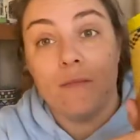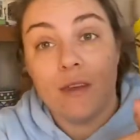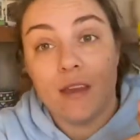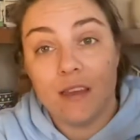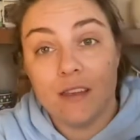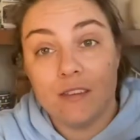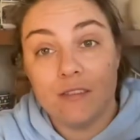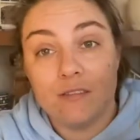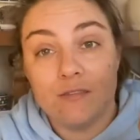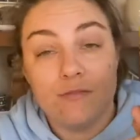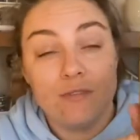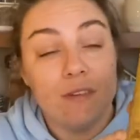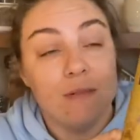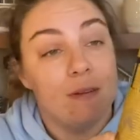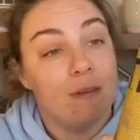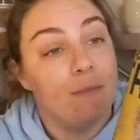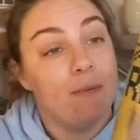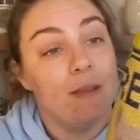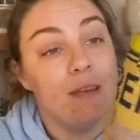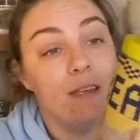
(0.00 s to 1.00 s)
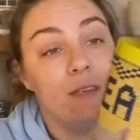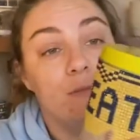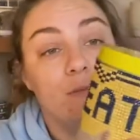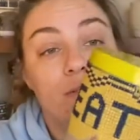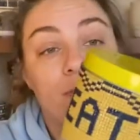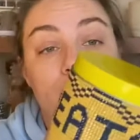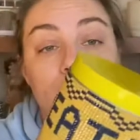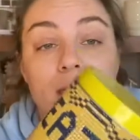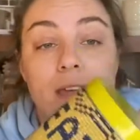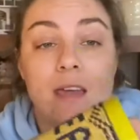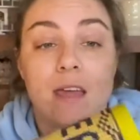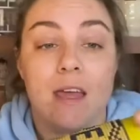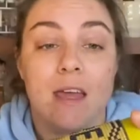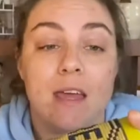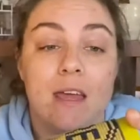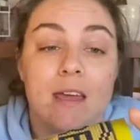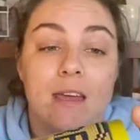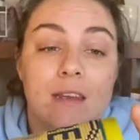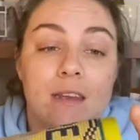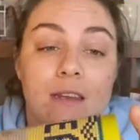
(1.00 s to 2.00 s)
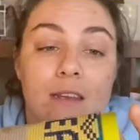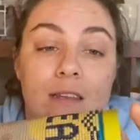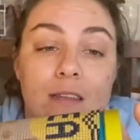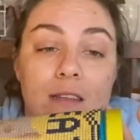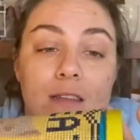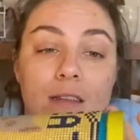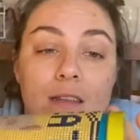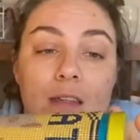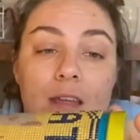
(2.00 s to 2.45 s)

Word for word: extremely pleased with it and um,